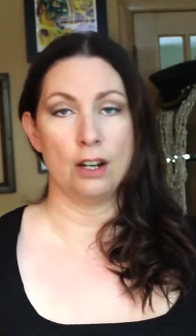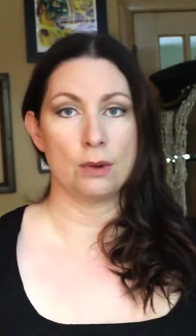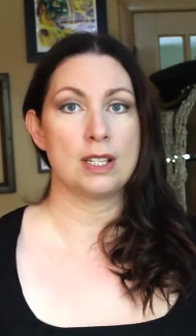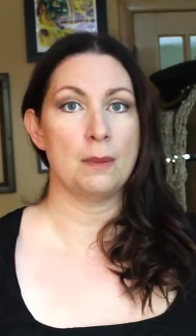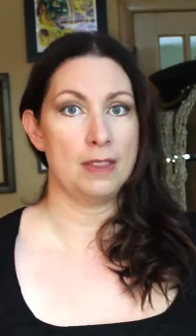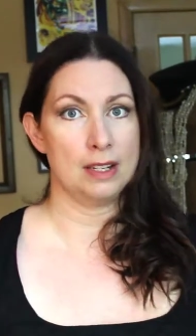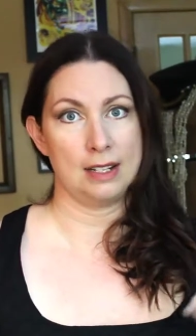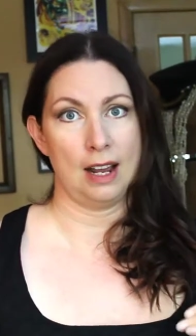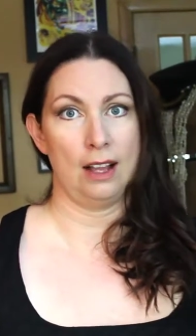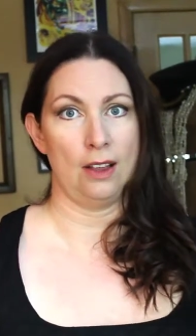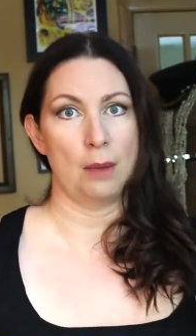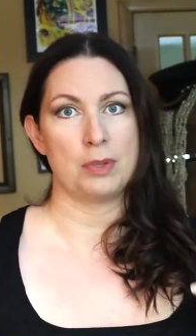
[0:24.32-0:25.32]
you know, some of the
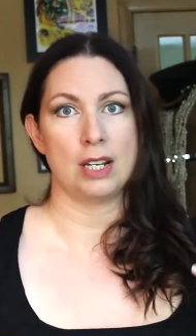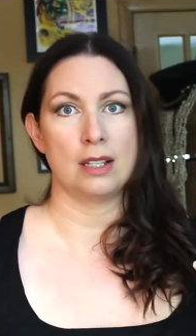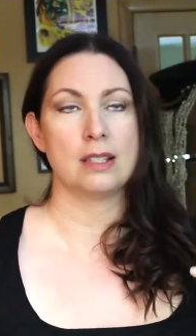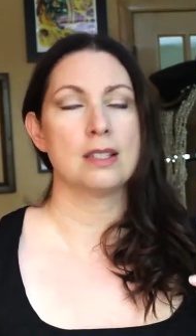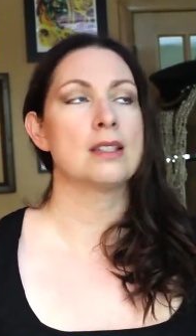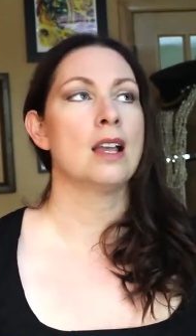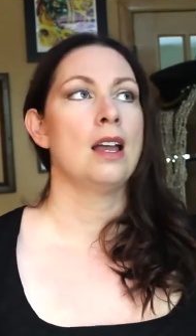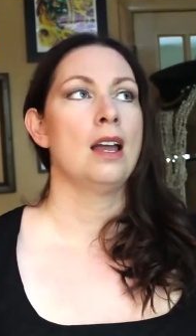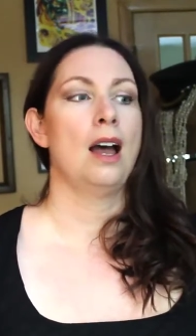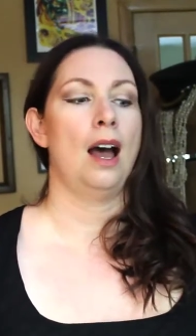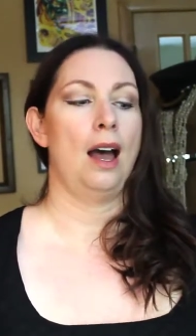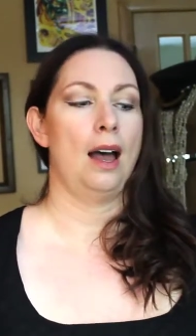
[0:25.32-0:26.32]
style options,
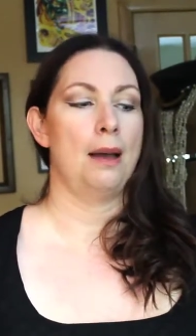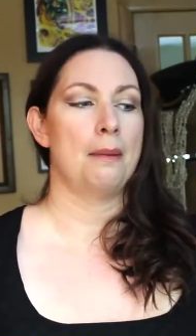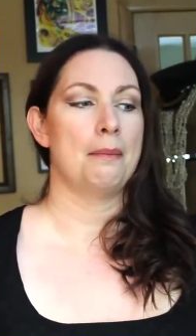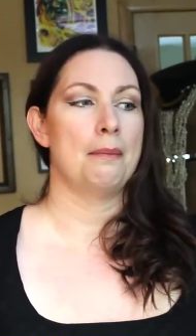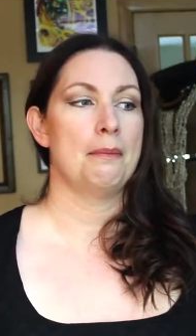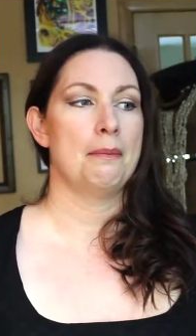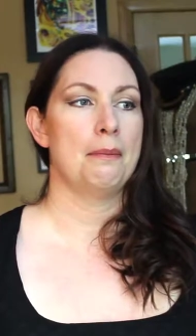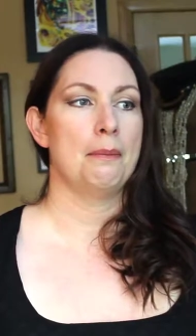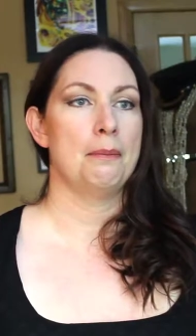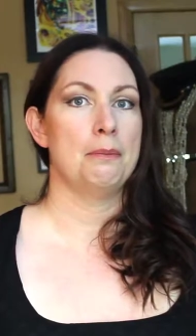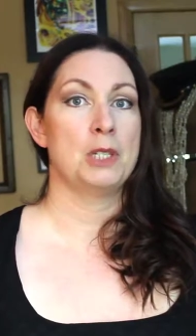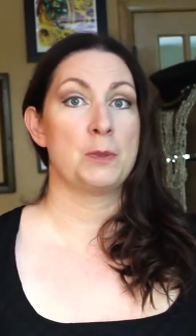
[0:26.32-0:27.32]

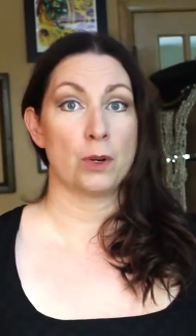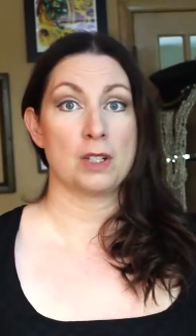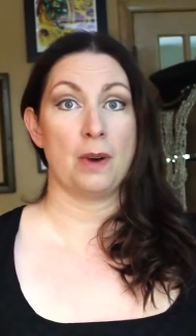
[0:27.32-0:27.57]
sports